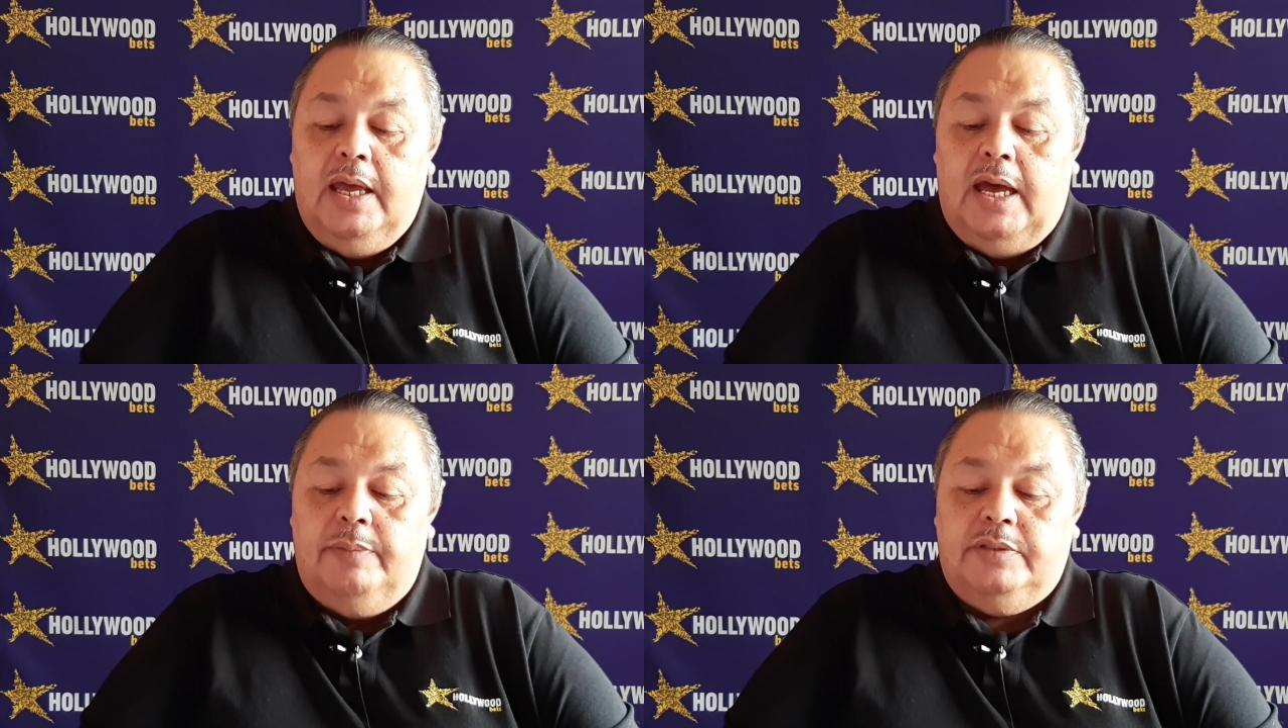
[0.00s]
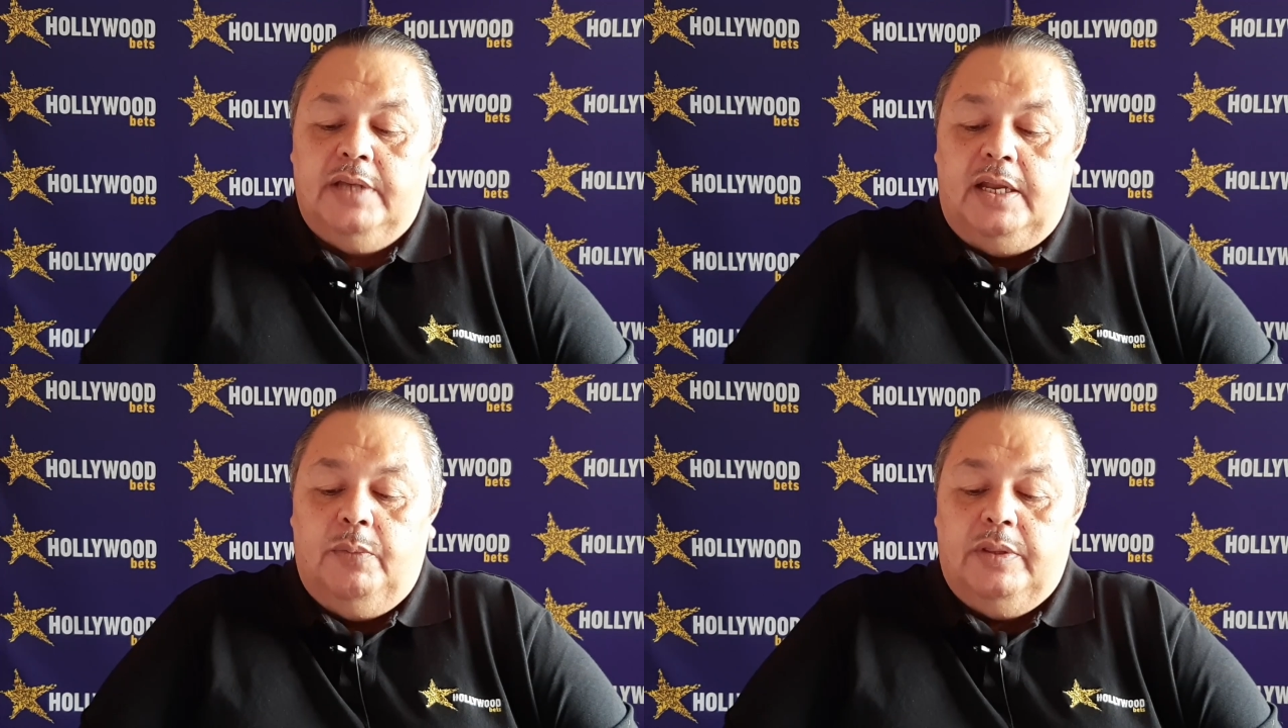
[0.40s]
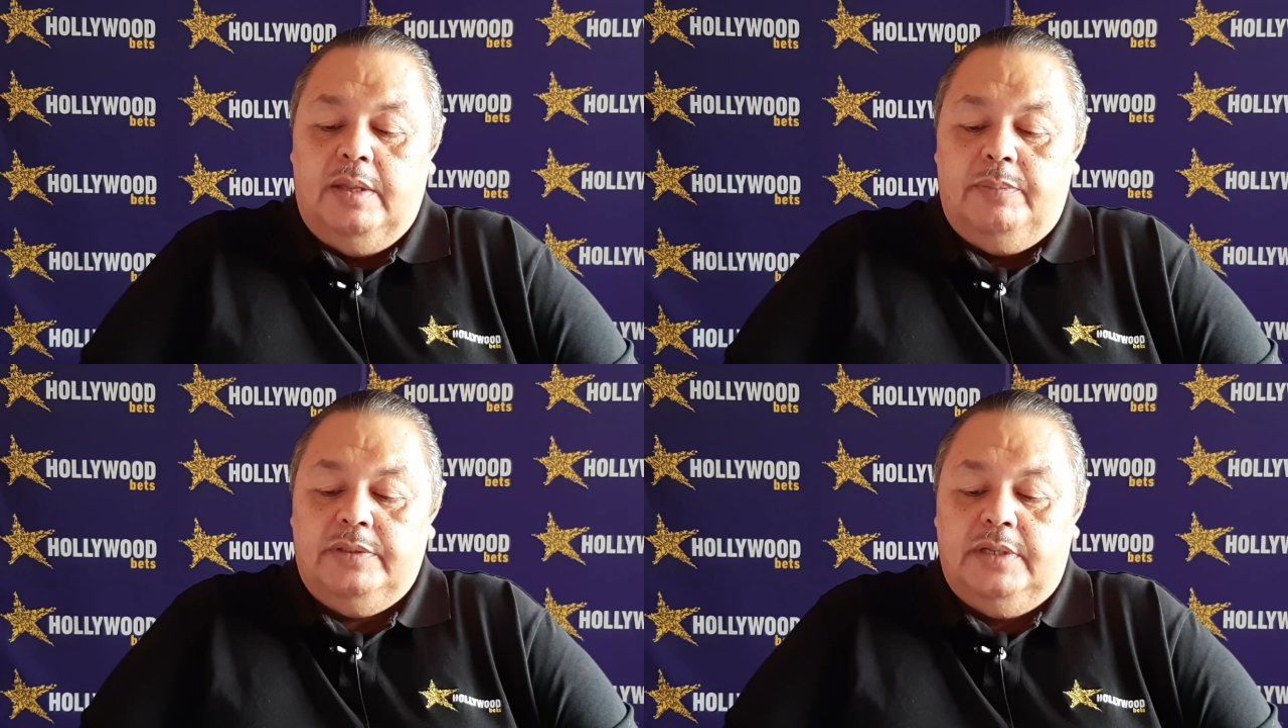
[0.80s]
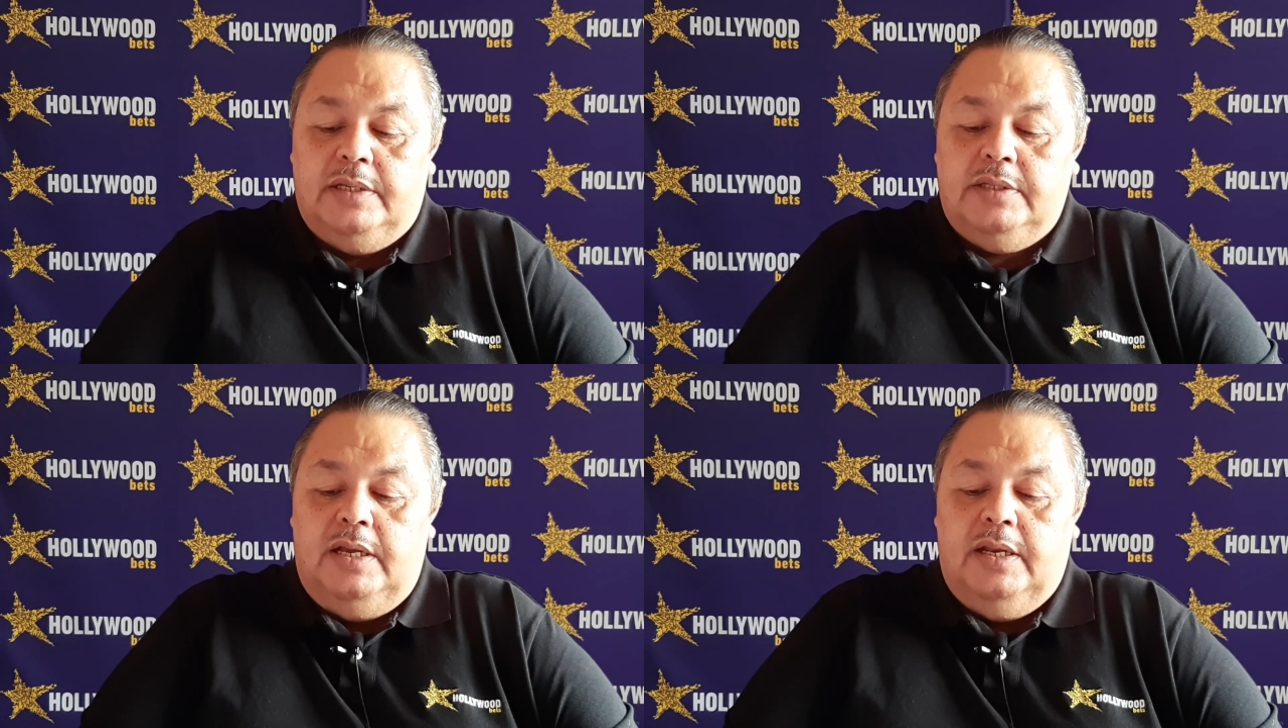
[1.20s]
I'm siding with number
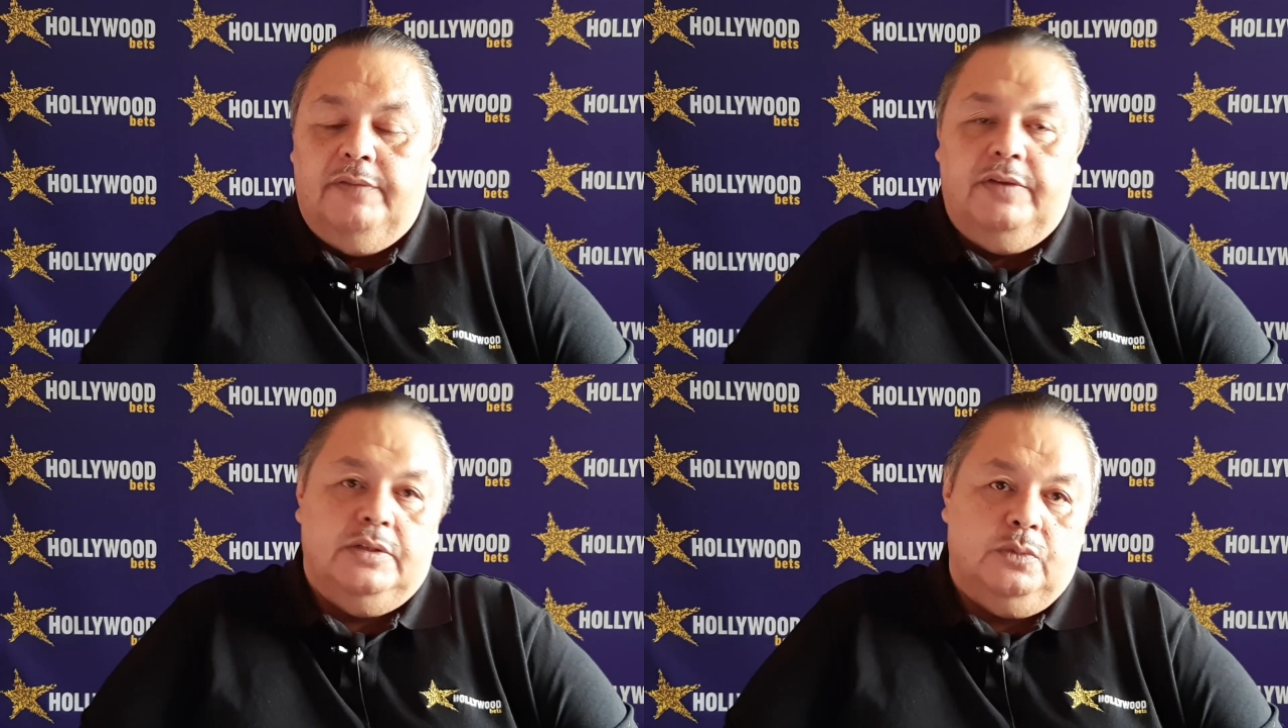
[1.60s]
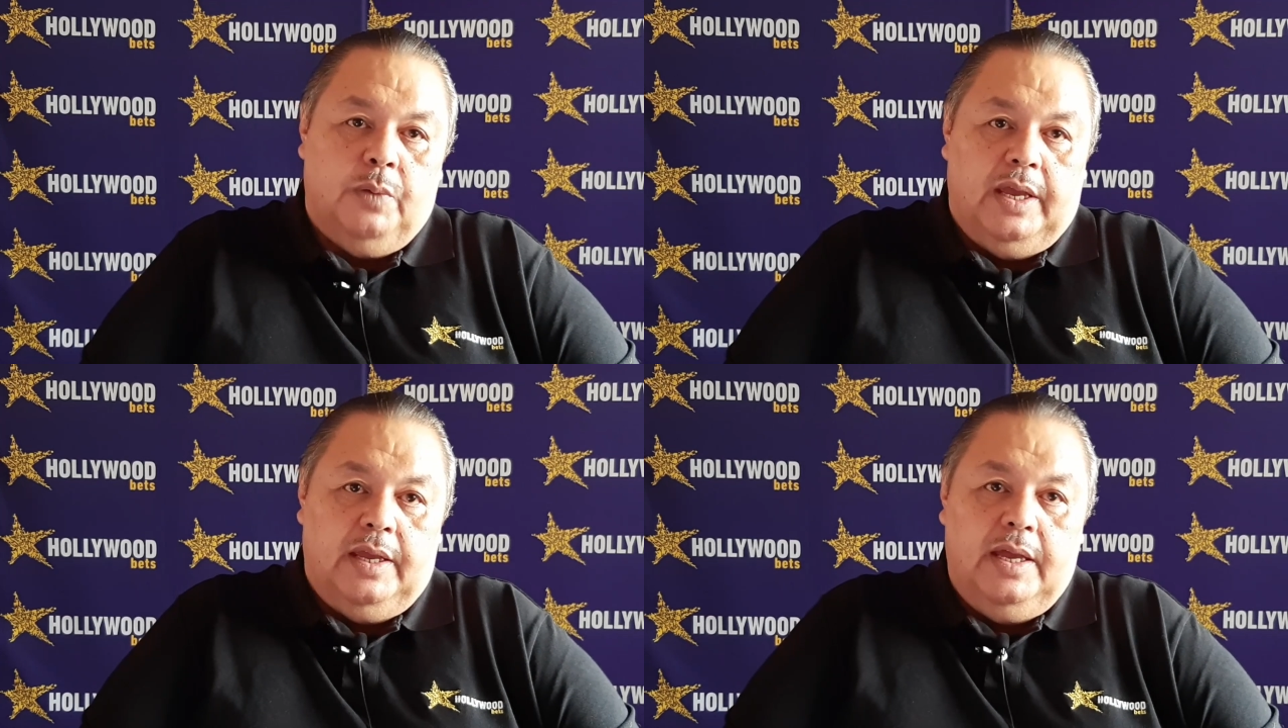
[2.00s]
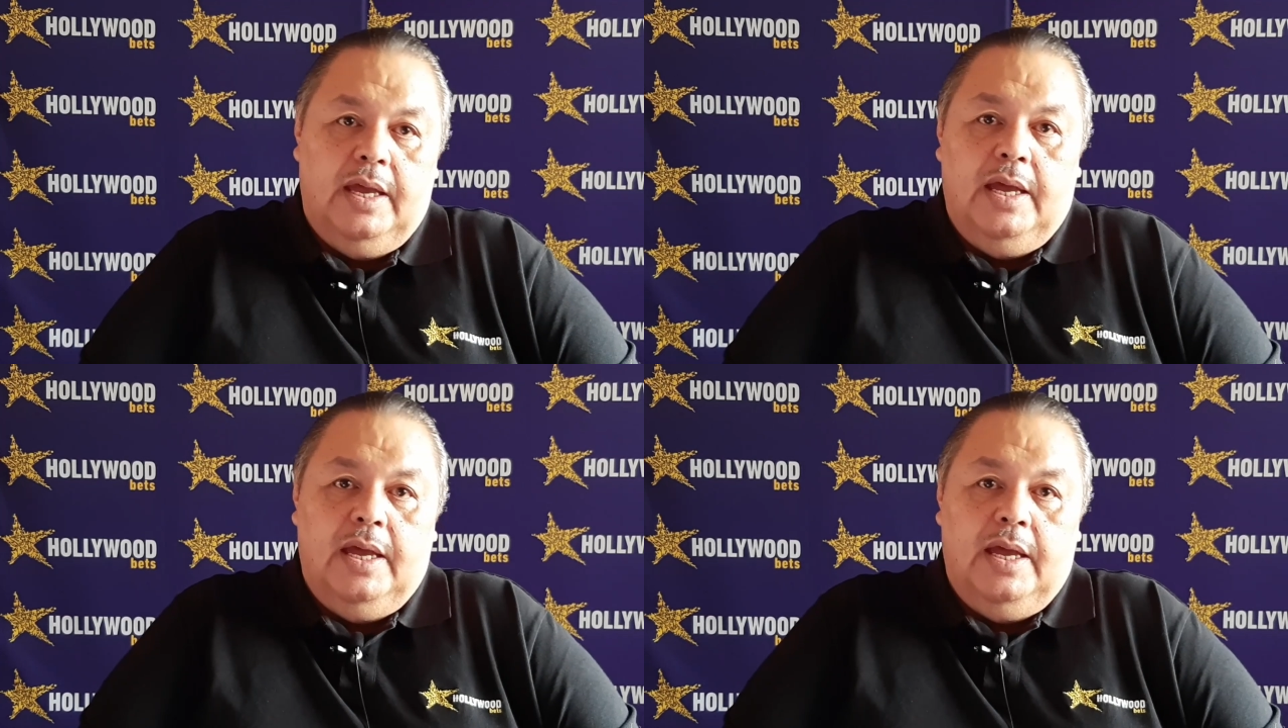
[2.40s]
6, Olivia's Way.